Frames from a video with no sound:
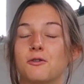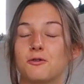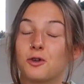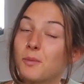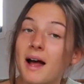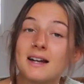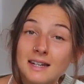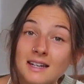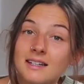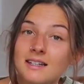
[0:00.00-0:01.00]

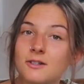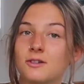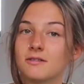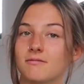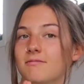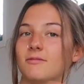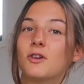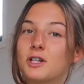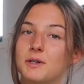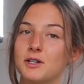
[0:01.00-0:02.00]
traumatic,
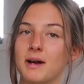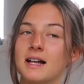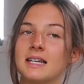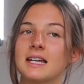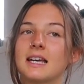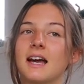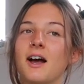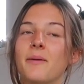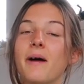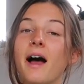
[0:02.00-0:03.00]
not too dramatic,
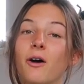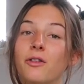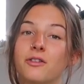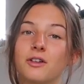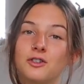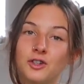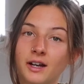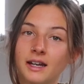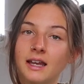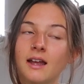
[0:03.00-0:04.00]
health
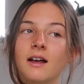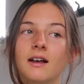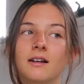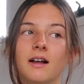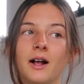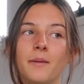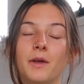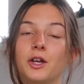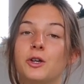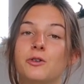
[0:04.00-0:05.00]
journey.
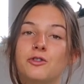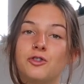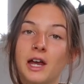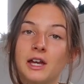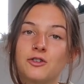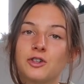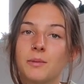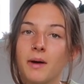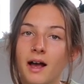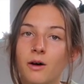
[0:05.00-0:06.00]
A huge change in
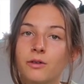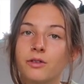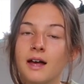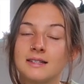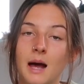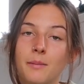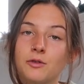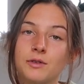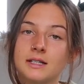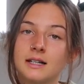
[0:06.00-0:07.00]
my health has
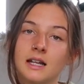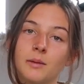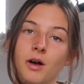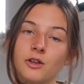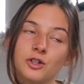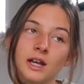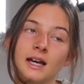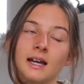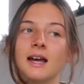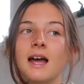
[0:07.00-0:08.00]
happened recently in the past
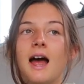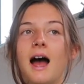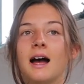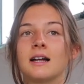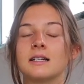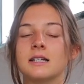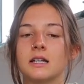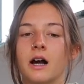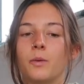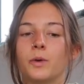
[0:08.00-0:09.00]
year,
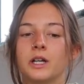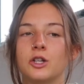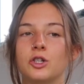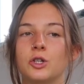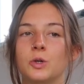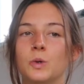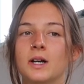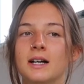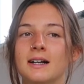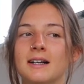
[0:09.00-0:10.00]
and I wanted to
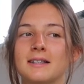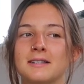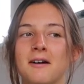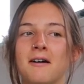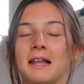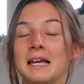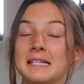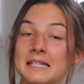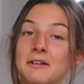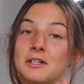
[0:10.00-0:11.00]
start like a
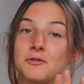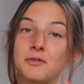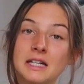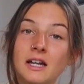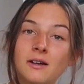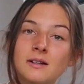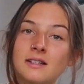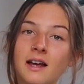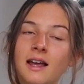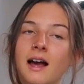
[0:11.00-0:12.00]
series of videos,
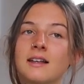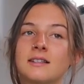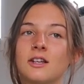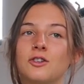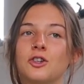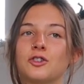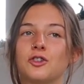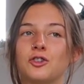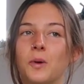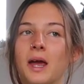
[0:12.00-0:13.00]
I guess, just
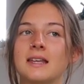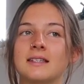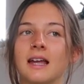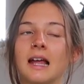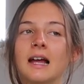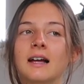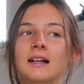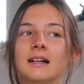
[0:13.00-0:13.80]
showcasing